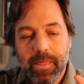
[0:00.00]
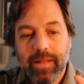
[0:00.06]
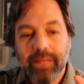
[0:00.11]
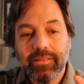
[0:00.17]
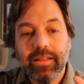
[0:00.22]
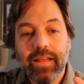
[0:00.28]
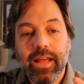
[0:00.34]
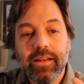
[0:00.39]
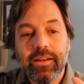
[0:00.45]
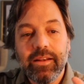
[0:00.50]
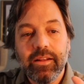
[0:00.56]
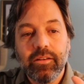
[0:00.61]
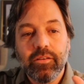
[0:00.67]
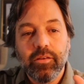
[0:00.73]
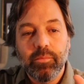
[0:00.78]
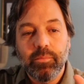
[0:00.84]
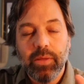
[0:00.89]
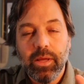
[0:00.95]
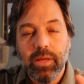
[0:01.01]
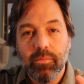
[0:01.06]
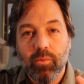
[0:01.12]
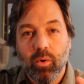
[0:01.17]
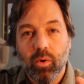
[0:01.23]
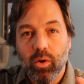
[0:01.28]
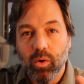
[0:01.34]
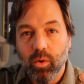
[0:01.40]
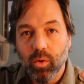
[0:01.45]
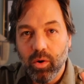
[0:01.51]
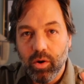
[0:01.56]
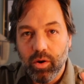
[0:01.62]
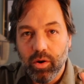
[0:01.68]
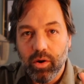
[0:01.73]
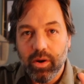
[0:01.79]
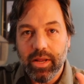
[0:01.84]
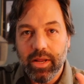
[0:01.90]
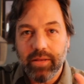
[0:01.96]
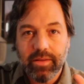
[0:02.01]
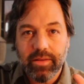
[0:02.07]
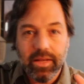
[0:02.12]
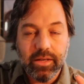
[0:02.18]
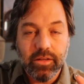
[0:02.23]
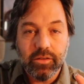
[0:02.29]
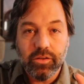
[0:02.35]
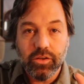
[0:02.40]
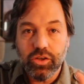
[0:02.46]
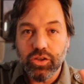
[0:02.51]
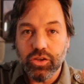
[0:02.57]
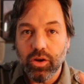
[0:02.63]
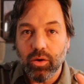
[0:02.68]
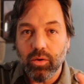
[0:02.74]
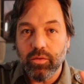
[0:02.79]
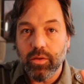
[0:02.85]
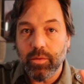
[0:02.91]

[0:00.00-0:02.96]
tended to be more ordered and tended to show the